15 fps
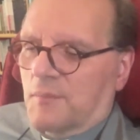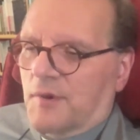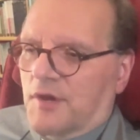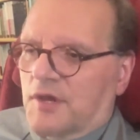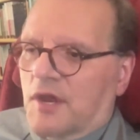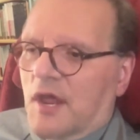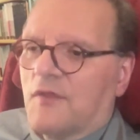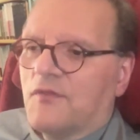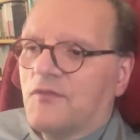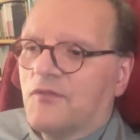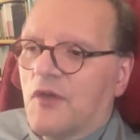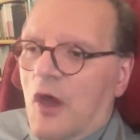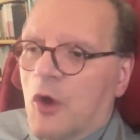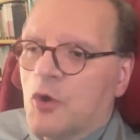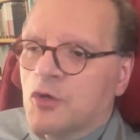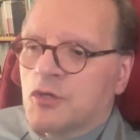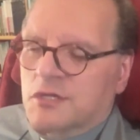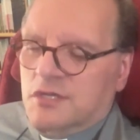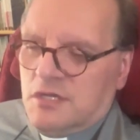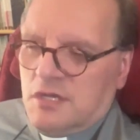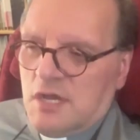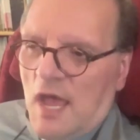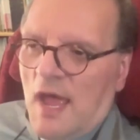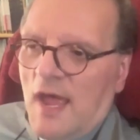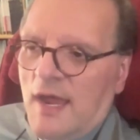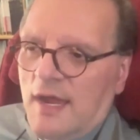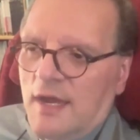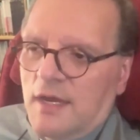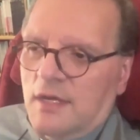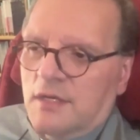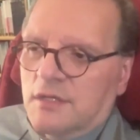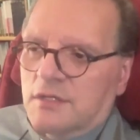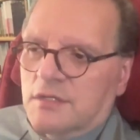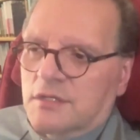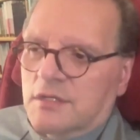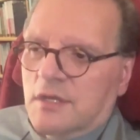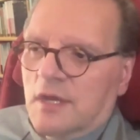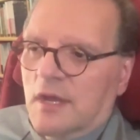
but in those days,